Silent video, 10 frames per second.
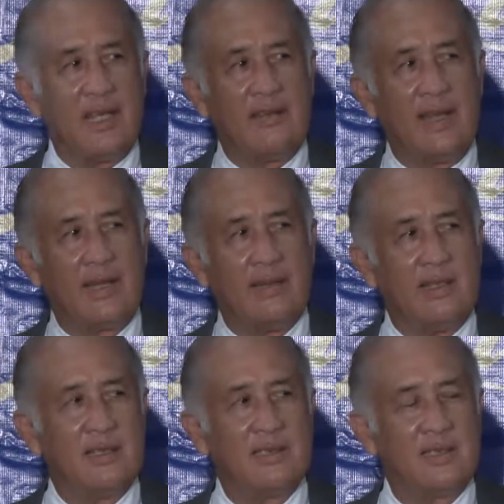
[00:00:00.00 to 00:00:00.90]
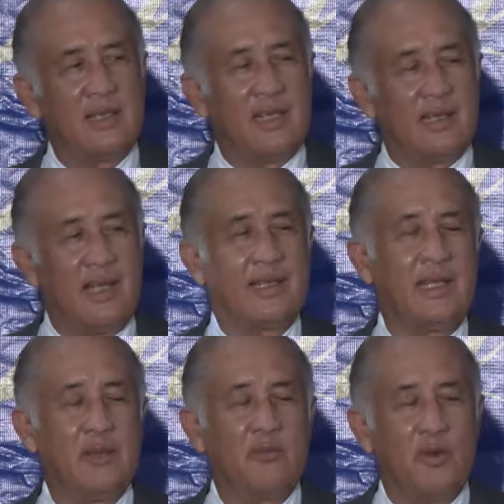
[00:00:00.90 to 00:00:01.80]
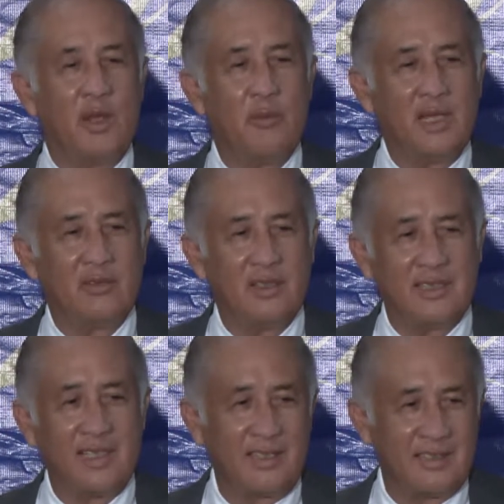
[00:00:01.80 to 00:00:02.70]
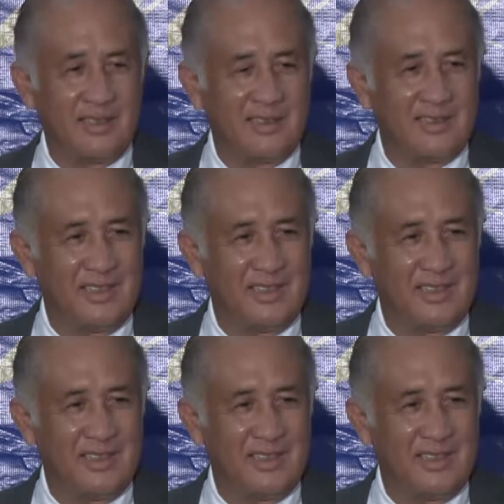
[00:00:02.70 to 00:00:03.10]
in that list that came from the mineral sector.